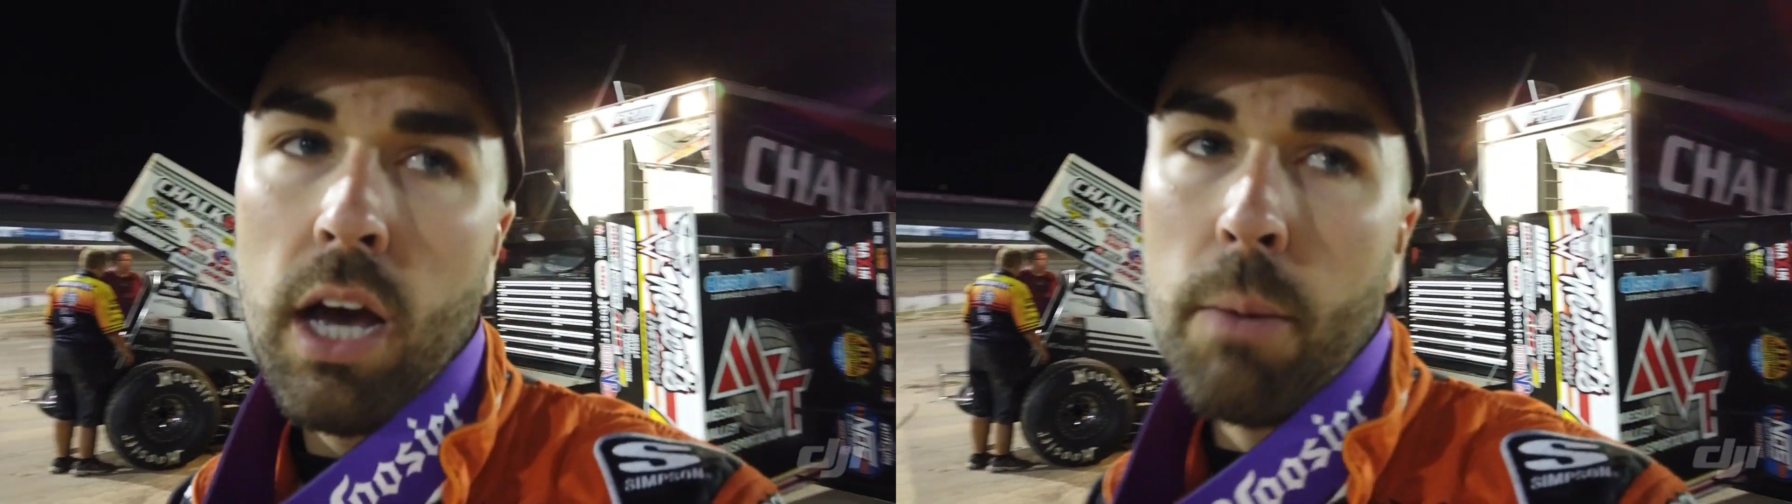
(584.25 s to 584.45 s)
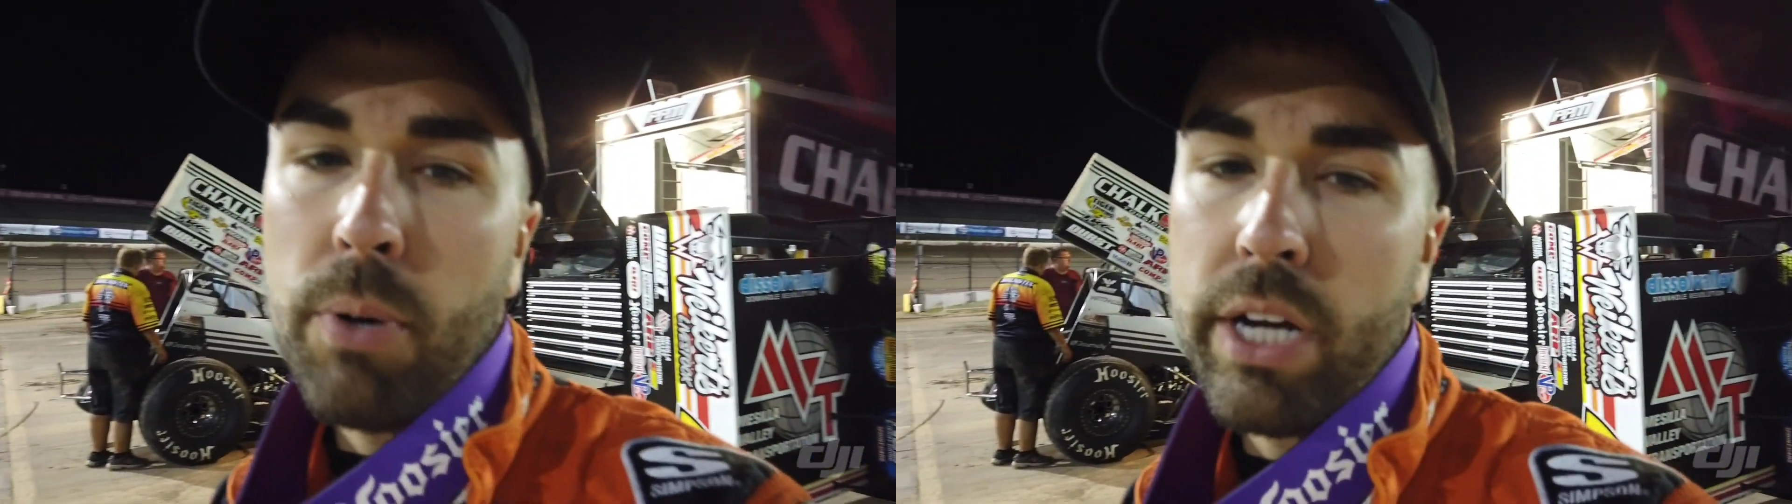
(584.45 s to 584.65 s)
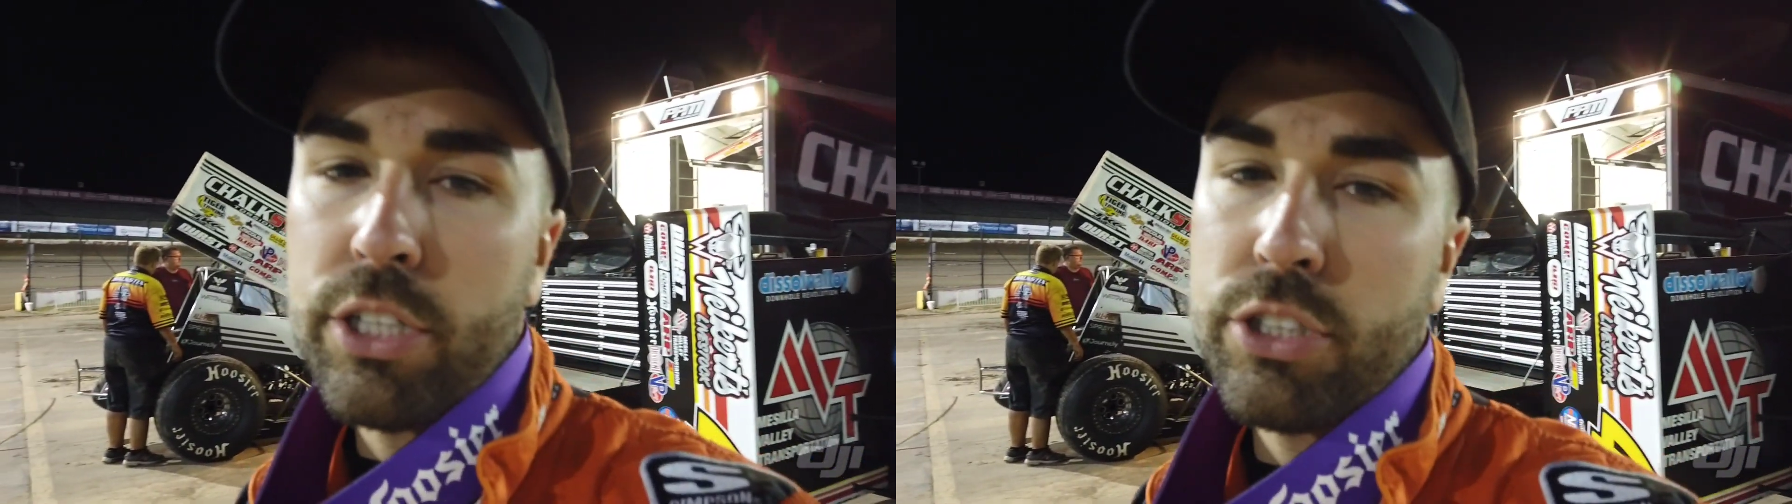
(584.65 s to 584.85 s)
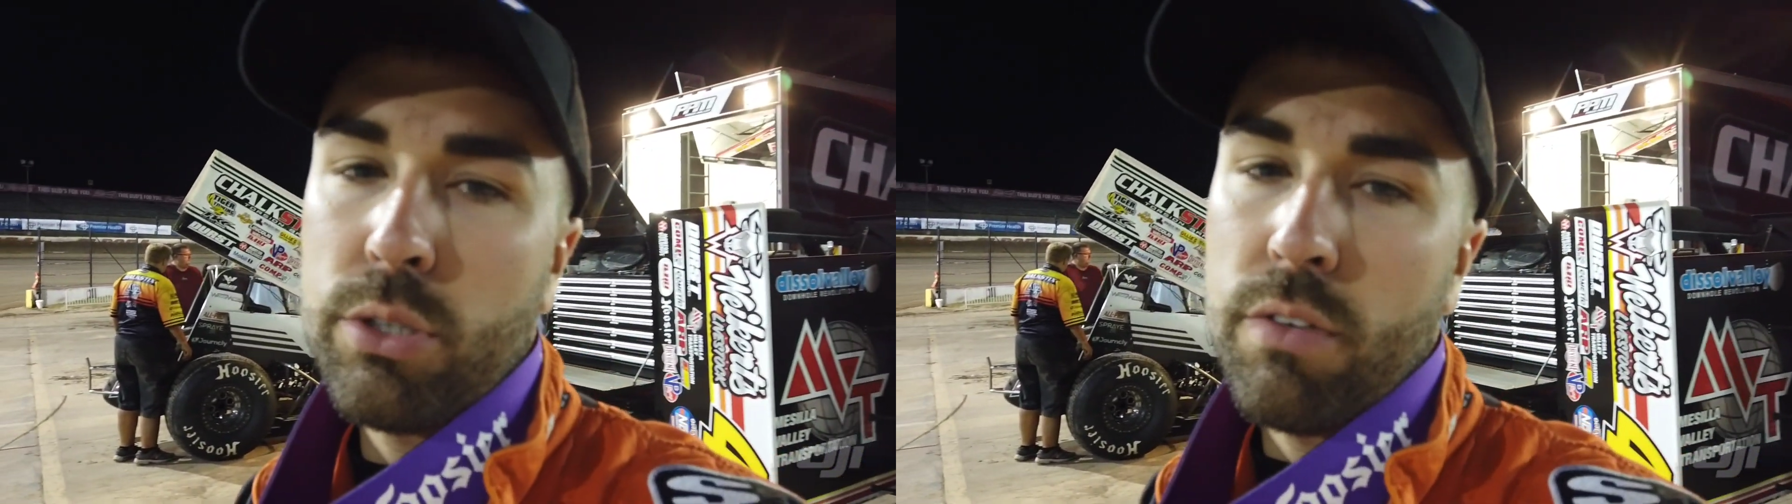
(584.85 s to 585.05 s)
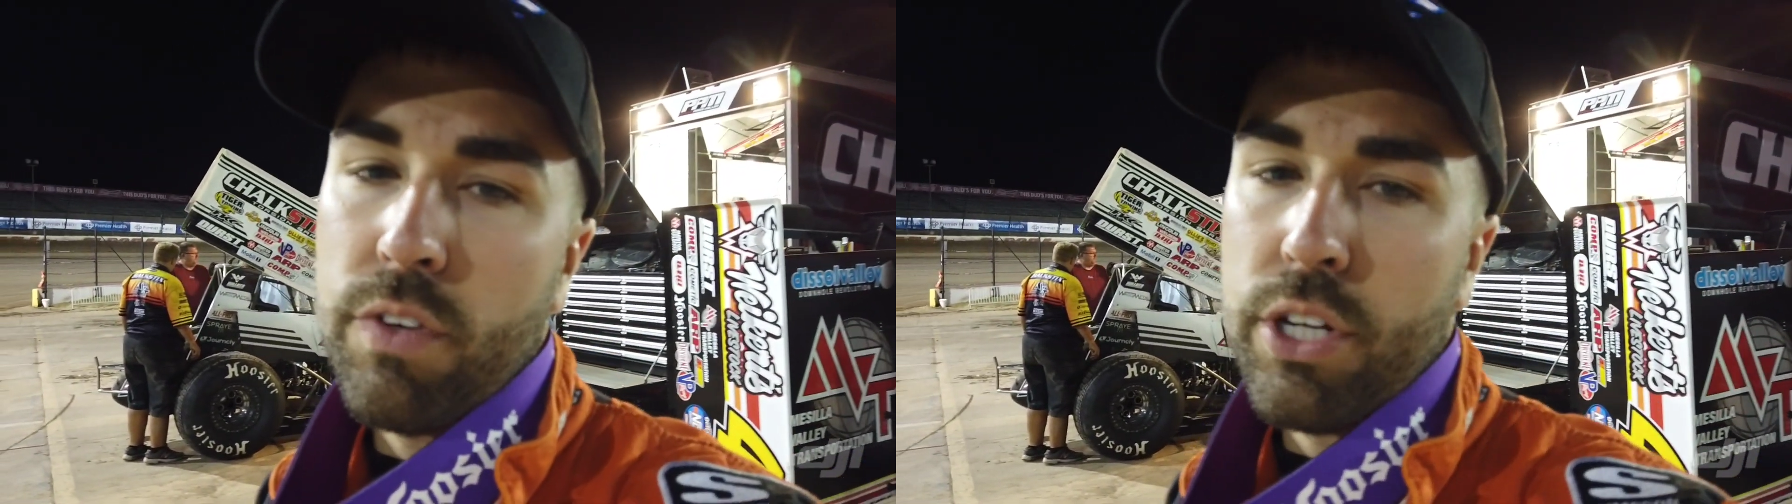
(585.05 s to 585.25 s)
I'll probably
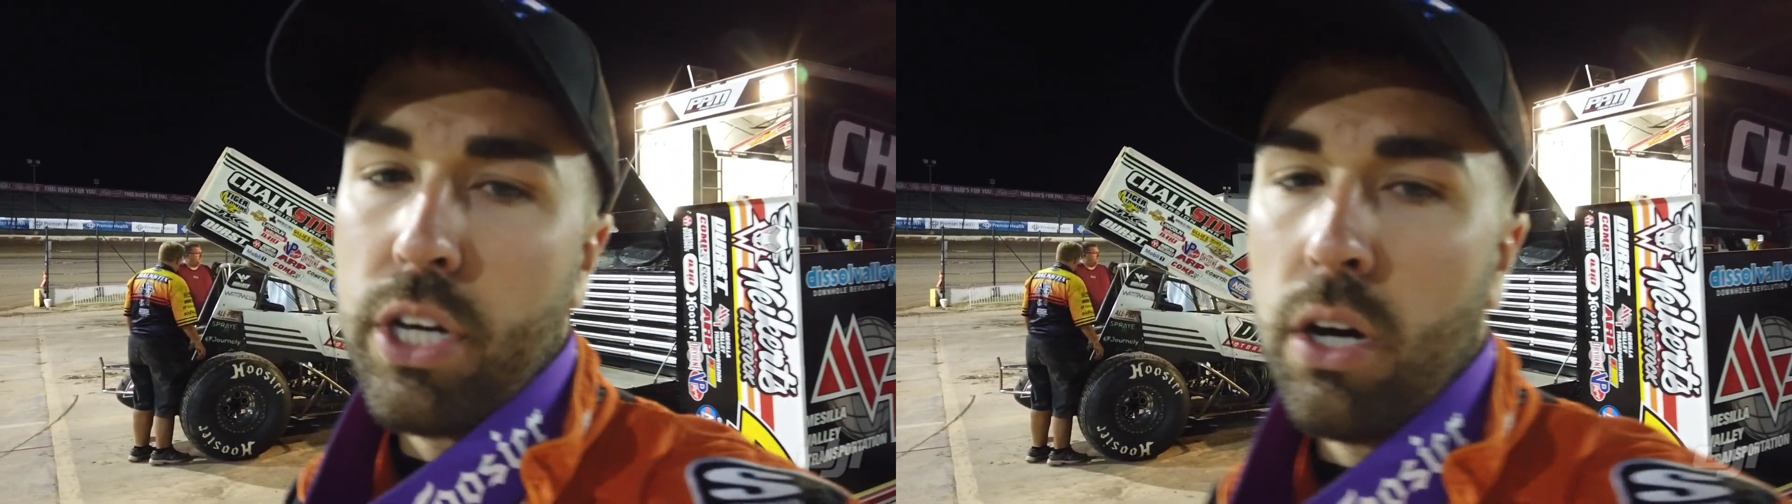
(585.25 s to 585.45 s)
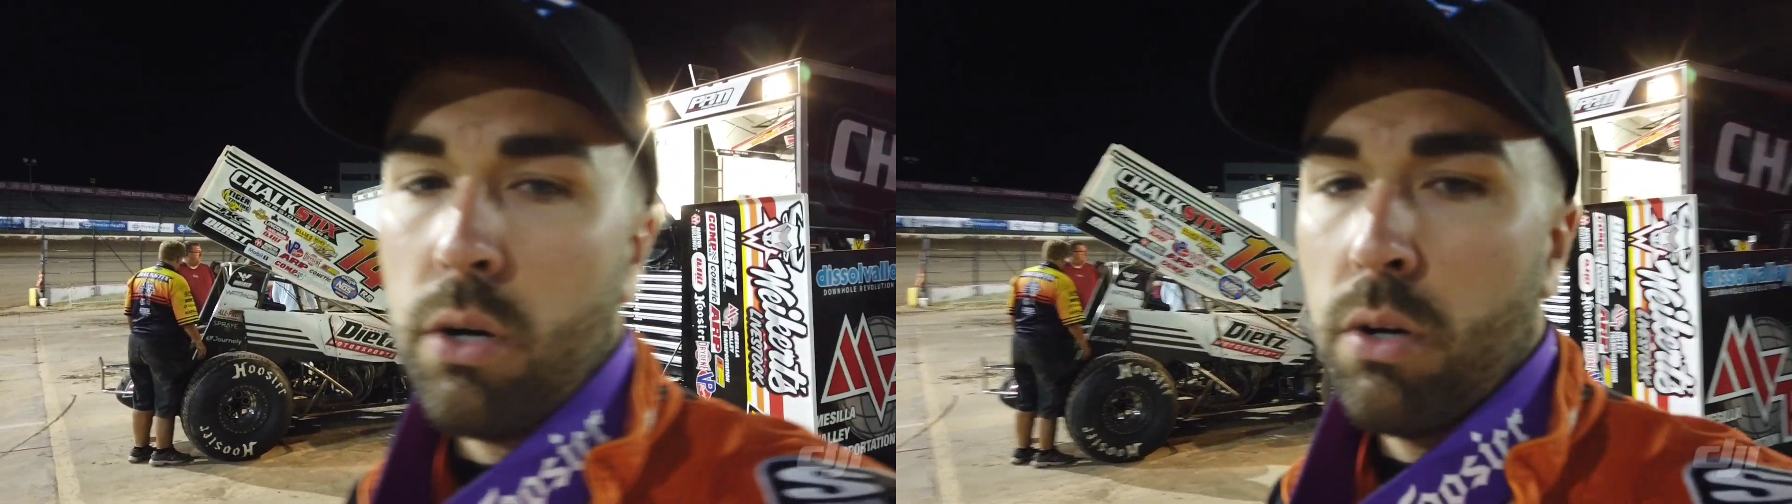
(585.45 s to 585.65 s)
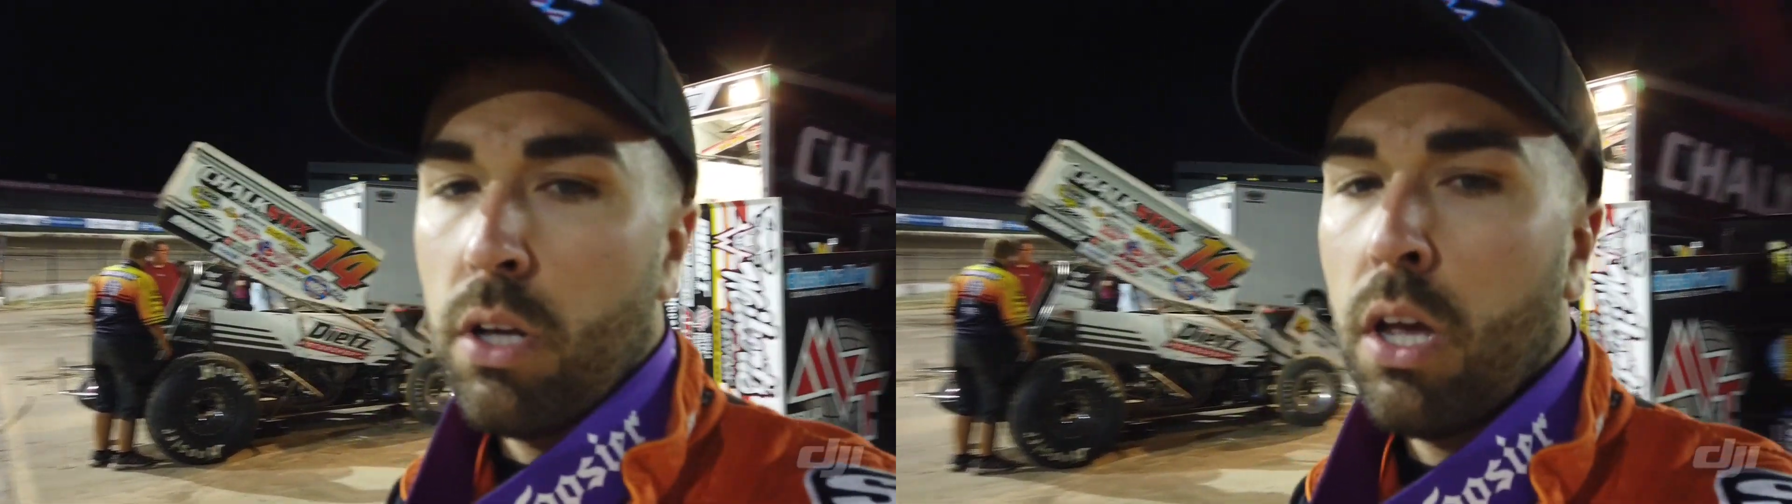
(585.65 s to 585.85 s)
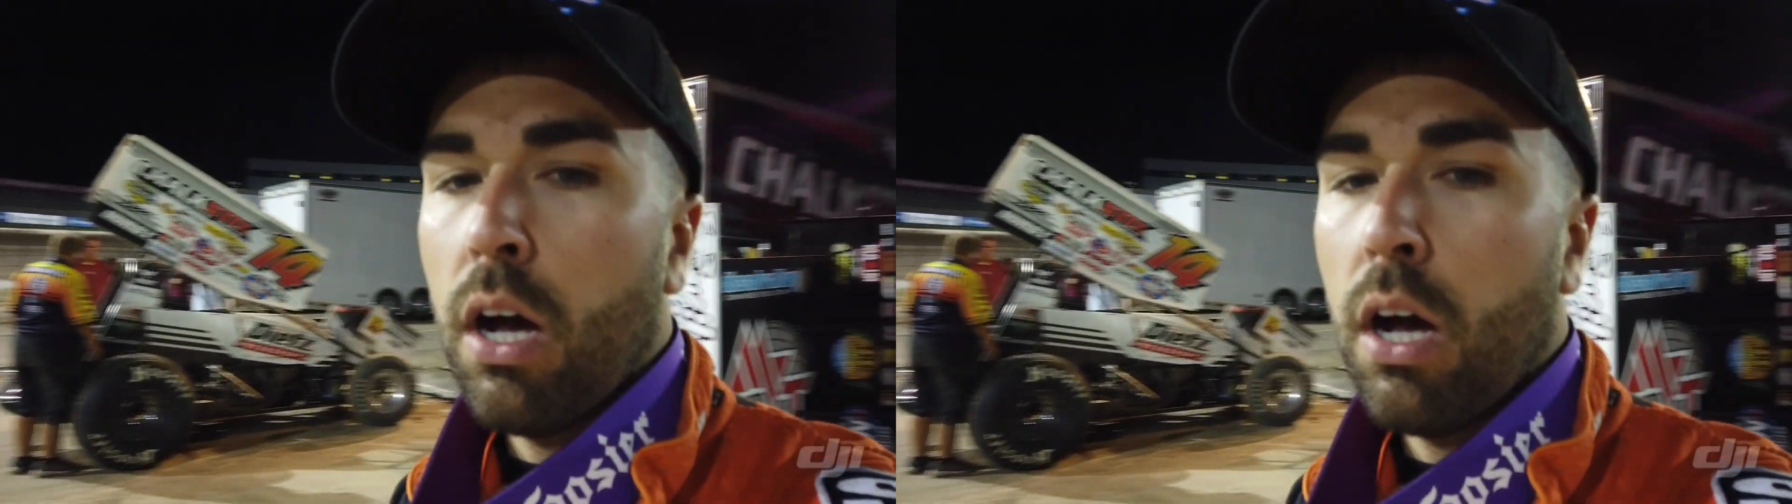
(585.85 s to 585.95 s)
just do a video